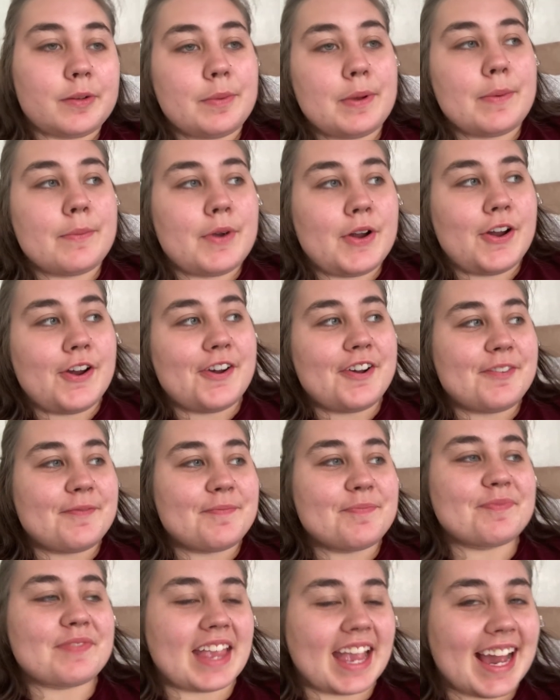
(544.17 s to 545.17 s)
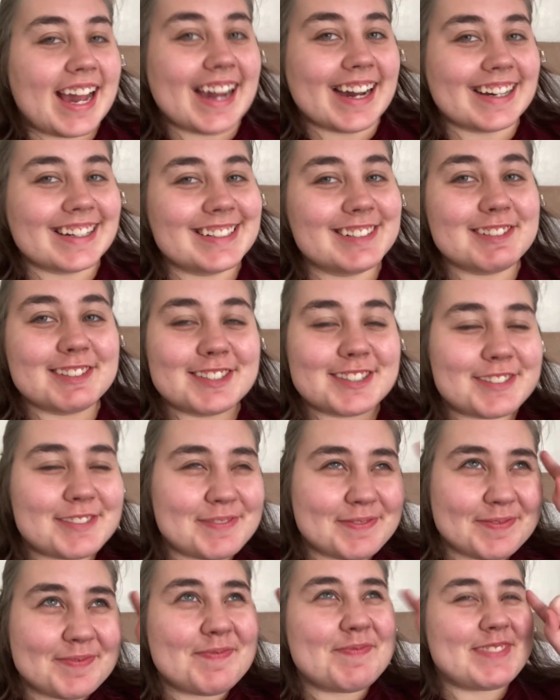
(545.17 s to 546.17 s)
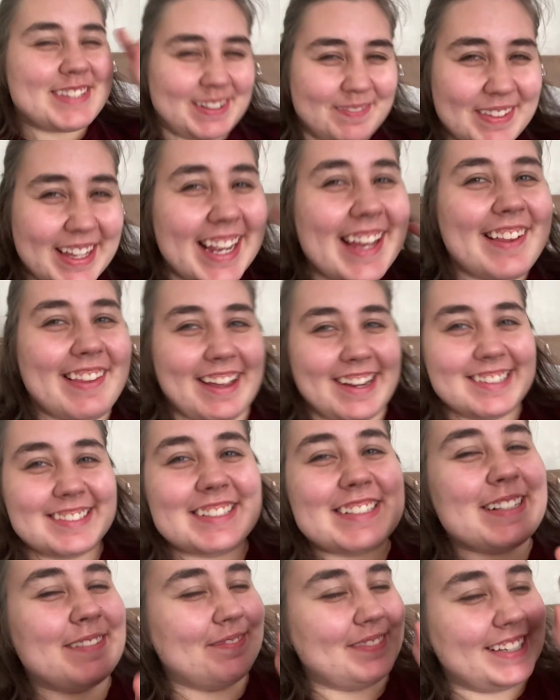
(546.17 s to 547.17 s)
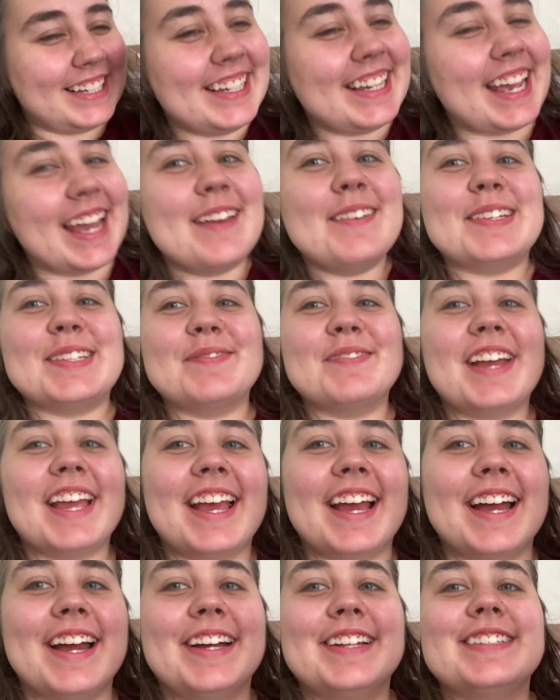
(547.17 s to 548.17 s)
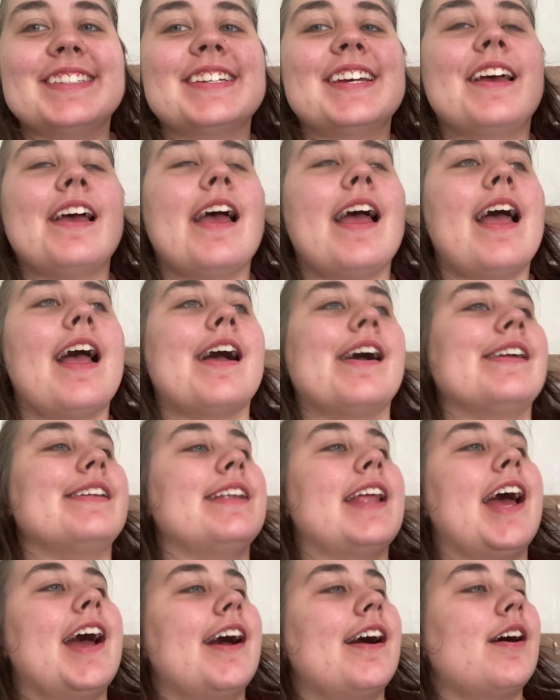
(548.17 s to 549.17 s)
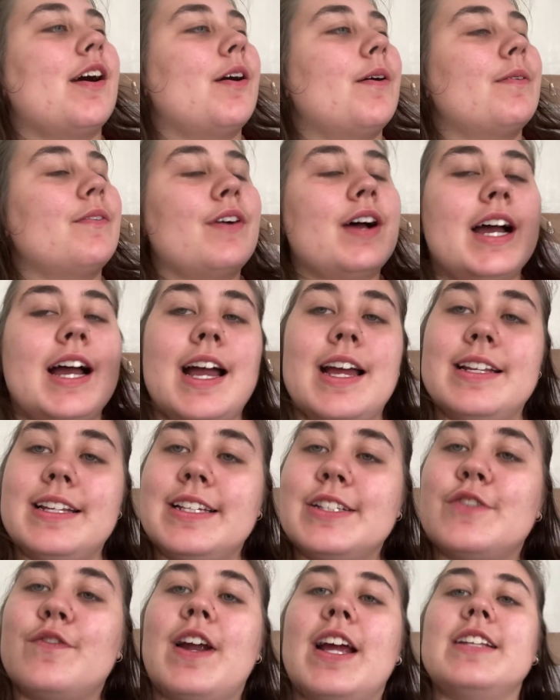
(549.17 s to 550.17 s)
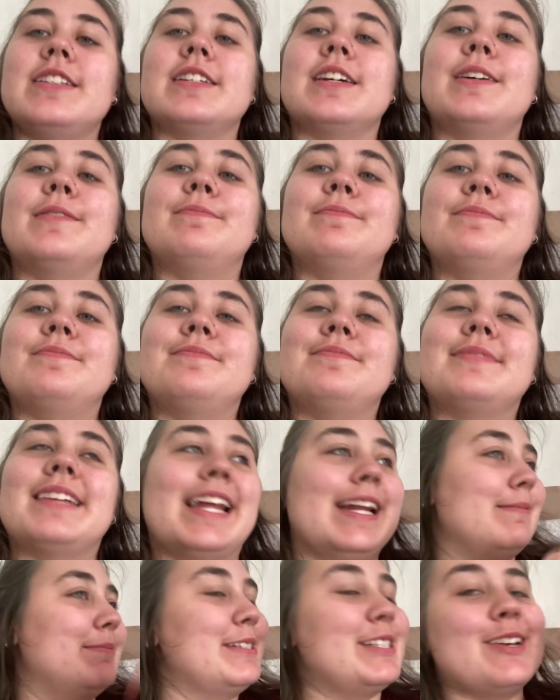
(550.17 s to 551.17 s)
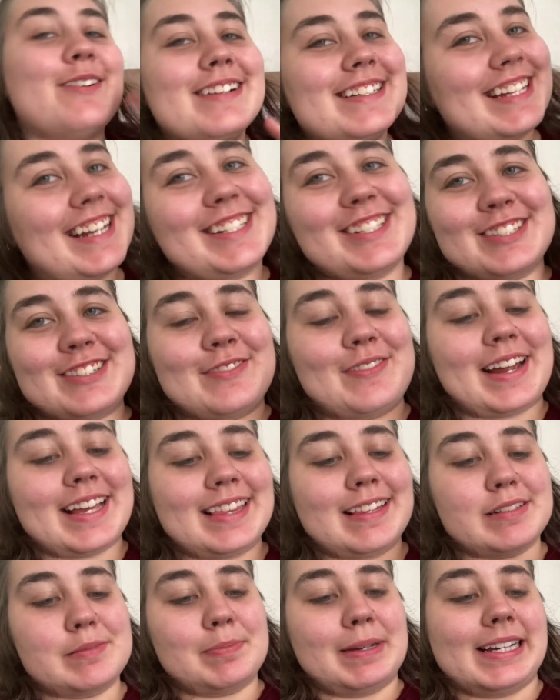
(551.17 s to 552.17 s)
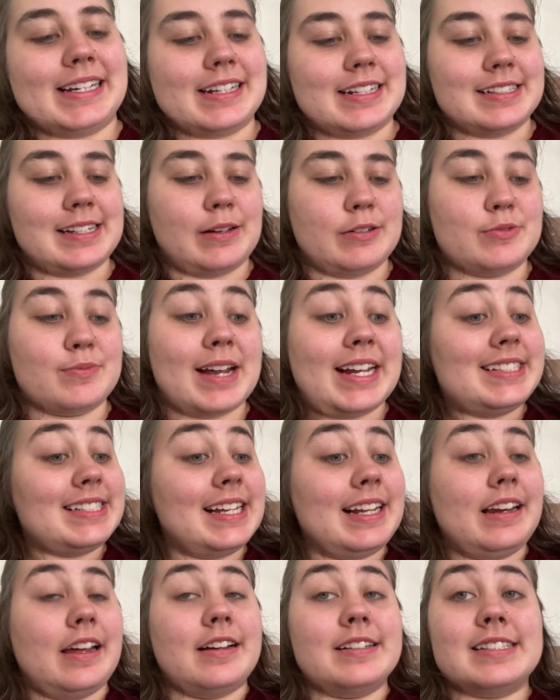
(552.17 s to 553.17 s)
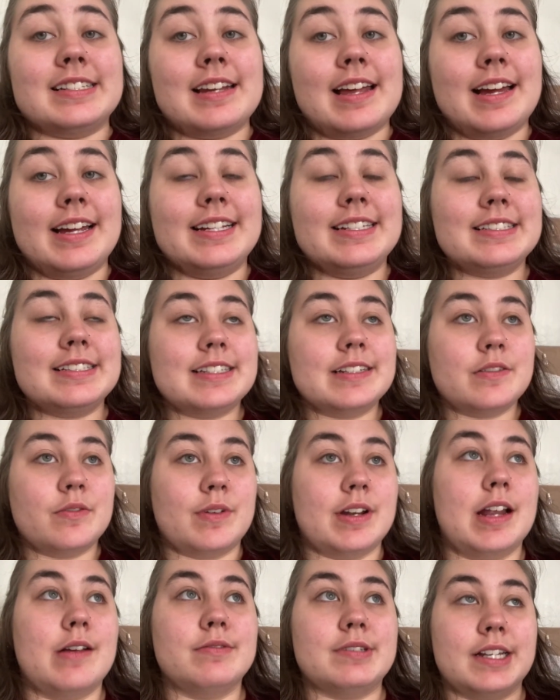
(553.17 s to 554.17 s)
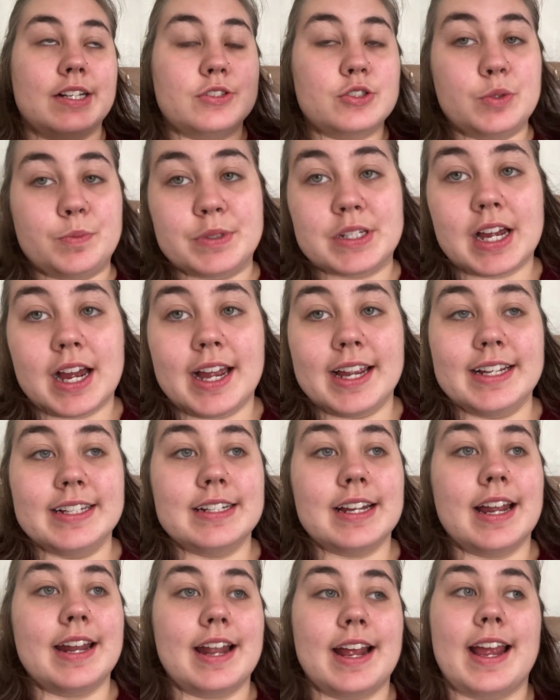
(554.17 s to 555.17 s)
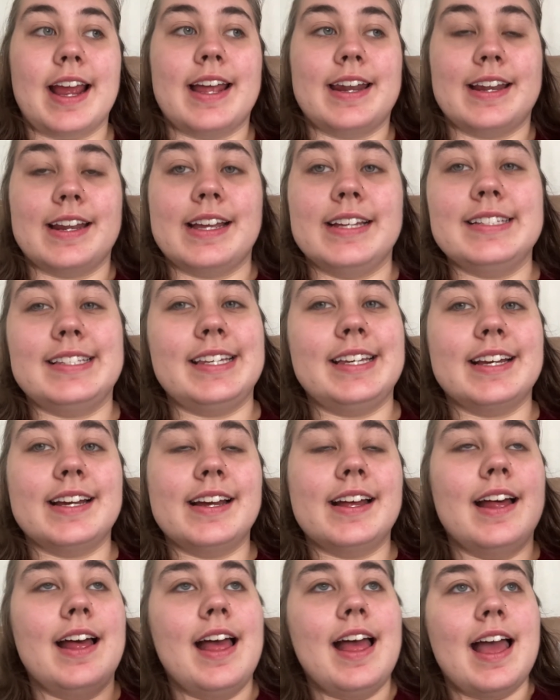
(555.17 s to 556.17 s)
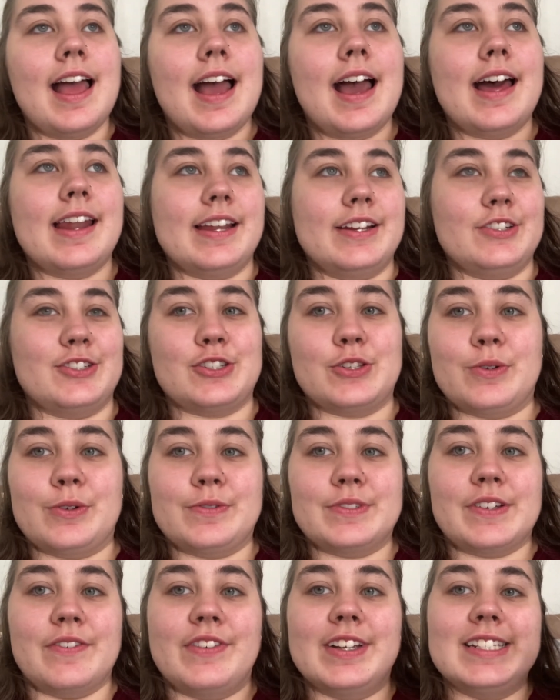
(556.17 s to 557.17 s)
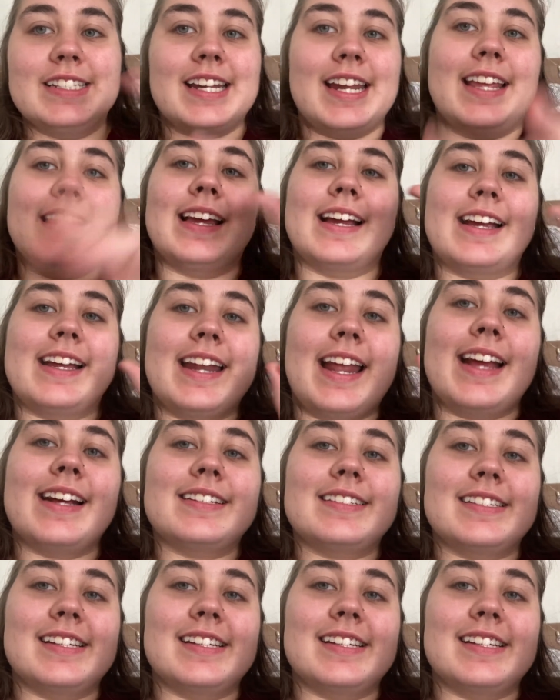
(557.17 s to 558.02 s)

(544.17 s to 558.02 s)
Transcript: bit more and something clicked, something came into my head, and now I need to write it. And I'm so excited to write this bit because I was writing last night when I was like super tired and I had an idea and I just thought of something today that connects